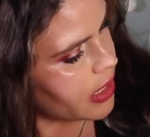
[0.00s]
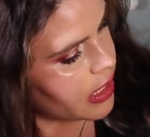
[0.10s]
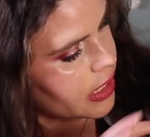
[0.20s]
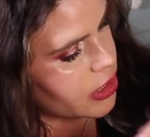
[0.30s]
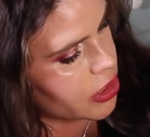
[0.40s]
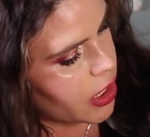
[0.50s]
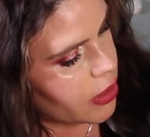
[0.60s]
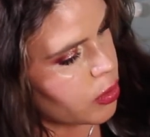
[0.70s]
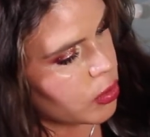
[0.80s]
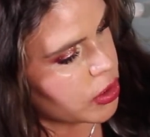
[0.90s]
It's got
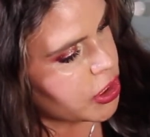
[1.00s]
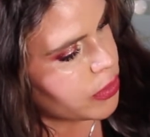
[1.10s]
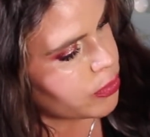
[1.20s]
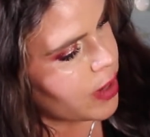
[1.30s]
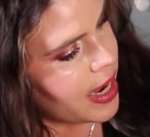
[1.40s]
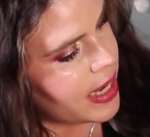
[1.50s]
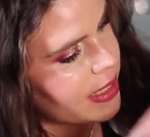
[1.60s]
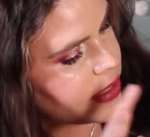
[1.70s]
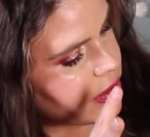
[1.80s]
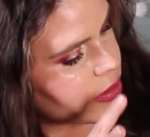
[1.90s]
an orangey
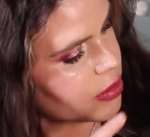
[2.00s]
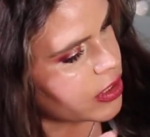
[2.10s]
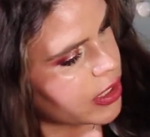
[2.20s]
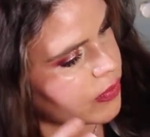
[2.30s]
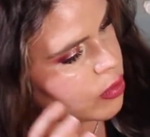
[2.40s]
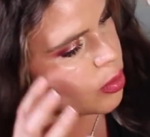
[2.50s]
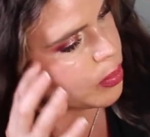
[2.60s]
red, there are several